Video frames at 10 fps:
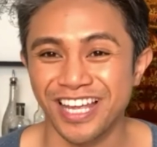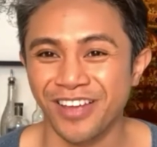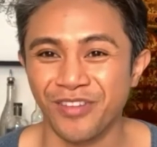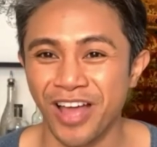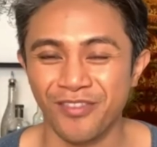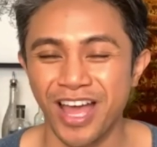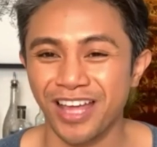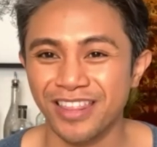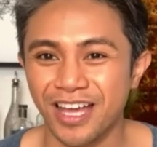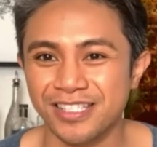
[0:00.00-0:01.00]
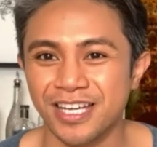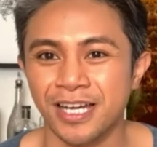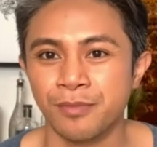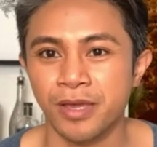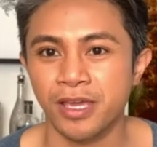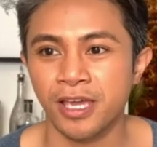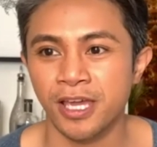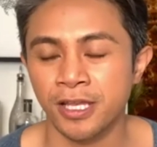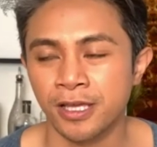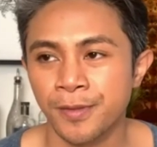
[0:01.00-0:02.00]
I've had that time,
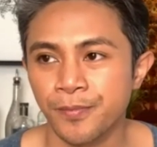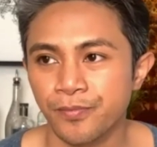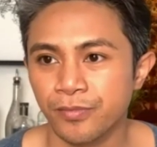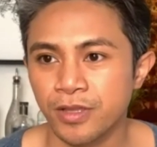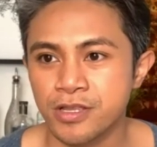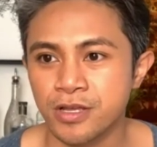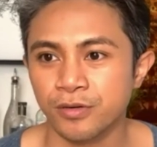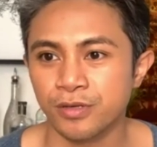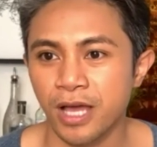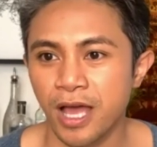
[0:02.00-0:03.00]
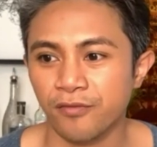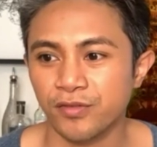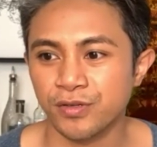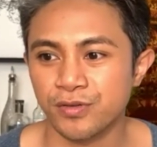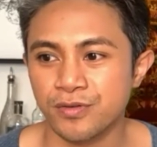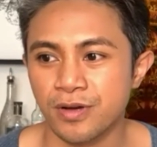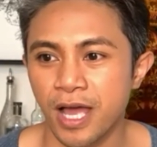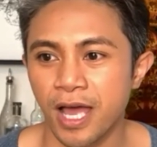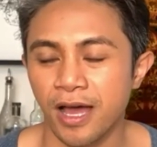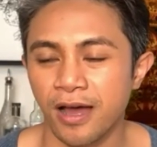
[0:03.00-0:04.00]
and you have to
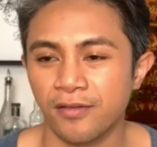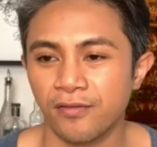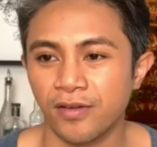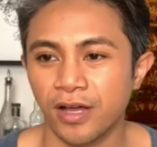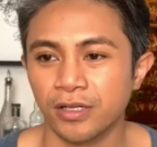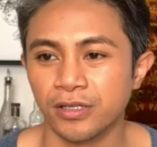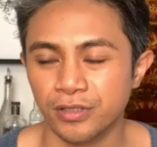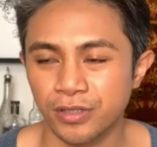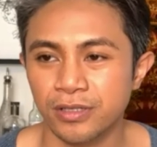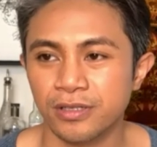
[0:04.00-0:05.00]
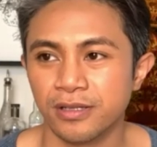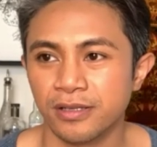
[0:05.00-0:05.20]
have a good